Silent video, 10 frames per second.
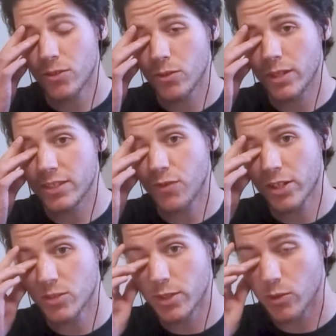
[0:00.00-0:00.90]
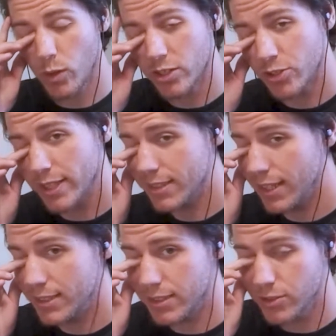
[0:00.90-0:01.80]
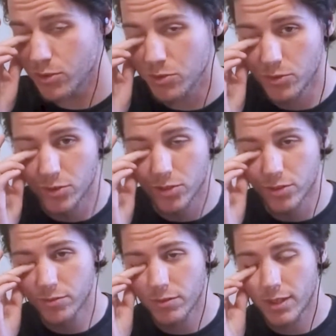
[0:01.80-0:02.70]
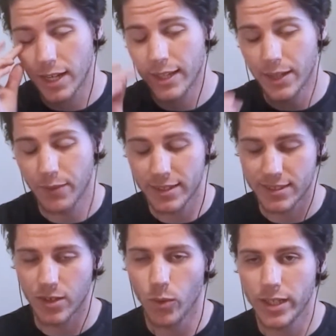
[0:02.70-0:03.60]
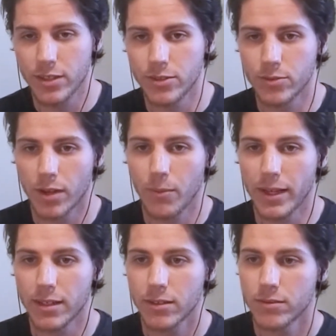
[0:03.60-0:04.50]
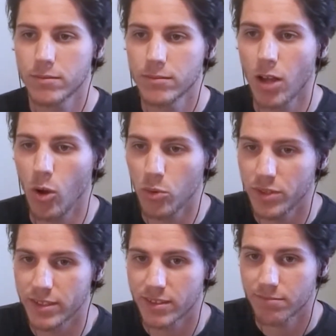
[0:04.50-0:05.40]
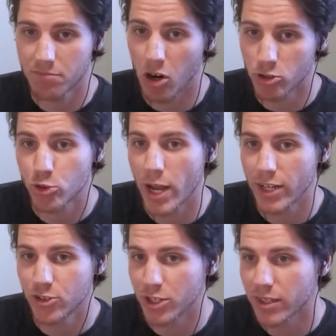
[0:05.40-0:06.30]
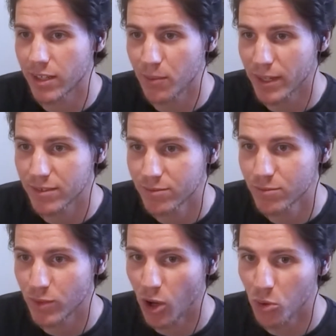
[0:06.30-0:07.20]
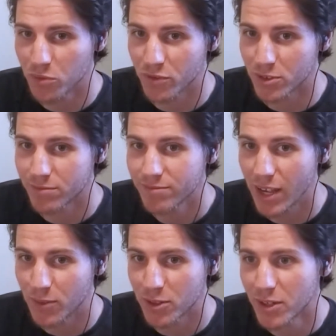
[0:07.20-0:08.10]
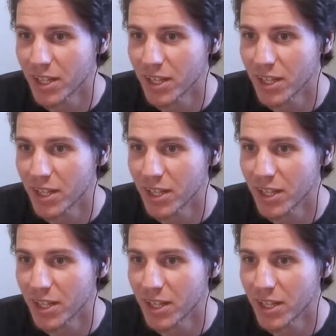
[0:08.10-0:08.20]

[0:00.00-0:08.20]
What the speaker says: As far as where it translates into kind of the investing we do, hold is our strategy. We hold forever.